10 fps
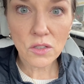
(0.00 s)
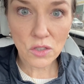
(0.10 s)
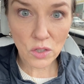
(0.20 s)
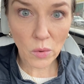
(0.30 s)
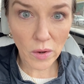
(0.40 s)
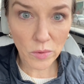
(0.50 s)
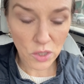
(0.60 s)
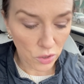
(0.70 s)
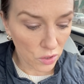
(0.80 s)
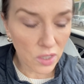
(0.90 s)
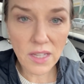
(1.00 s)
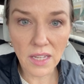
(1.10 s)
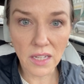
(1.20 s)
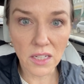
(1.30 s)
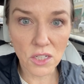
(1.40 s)
So I returned the
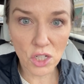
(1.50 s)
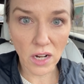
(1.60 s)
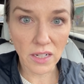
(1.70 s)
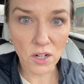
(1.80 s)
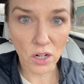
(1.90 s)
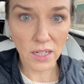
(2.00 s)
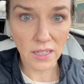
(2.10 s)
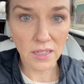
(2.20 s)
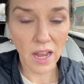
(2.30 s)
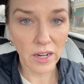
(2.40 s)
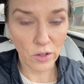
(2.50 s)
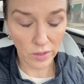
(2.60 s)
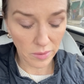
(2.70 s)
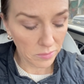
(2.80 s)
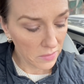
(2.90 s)
Shani Darden eye
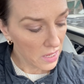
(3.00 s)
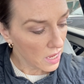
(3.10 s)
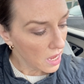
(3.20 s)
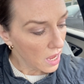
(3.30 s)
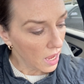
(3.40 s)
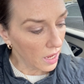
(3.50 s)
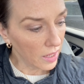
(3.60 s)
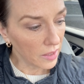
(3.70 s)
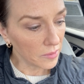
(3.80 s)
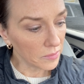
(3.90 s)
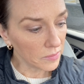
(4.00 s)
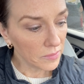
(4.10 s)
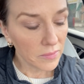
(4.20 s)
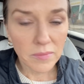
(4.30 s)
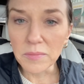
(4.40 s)
cream um,
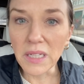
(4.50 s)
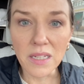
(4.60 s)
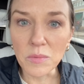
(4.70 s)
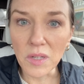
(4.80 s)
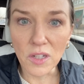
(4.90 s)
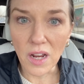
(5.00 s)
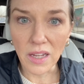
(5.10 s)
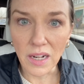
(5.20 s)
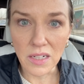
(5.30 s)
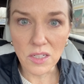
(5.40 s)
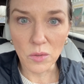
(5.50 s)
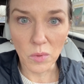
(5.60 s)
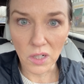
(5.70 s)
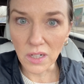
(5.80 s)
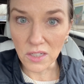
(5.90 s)
because we could not get it to
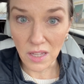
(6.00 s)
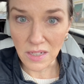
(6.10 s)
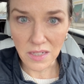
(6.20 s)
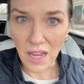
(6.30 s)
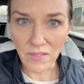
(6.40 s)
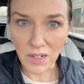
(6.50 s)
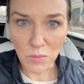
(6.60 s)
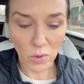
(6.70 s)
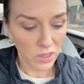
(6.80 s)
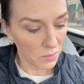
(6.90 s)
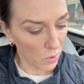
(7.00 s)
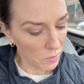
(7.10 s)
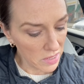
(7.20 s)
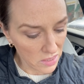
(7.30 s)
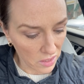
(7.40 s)
work and they didn't have any more at the
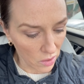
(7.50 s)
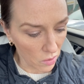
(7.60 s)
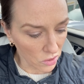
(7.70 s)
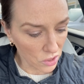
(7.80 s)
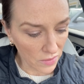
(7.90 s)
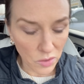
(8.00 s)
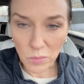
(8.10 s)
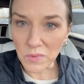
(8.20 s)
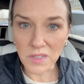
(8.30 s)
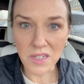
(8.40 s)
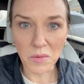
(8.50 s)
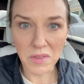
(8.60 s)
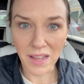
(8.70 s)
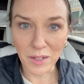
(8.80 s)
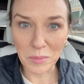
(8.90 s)
moment. So I'll just have to deal with
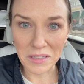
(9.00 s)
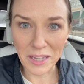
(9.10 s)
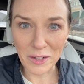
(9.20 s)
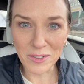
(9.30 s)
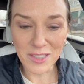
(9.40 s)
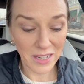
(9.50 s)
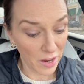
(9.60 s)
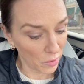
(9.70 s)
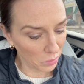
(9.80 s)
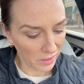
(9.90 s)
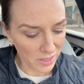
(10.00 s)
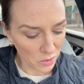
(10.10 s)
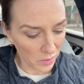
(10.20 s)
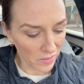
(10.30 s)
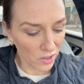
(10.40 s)
that a little bit later, another place
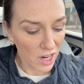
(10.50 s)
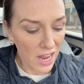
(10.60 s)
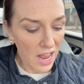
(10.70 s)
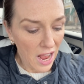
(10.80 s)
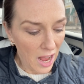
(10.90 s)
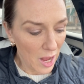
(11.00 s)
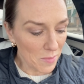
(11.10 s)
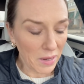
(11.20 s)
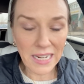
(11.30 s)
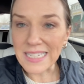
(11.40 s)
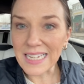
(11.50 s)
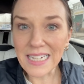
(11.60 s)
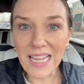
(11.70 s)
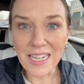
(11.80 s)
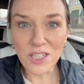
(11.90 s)
or whatever. Um, but I
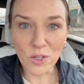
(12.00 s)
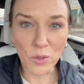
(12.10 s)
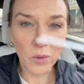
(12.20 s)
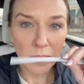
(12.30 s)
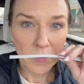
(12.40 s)
did get to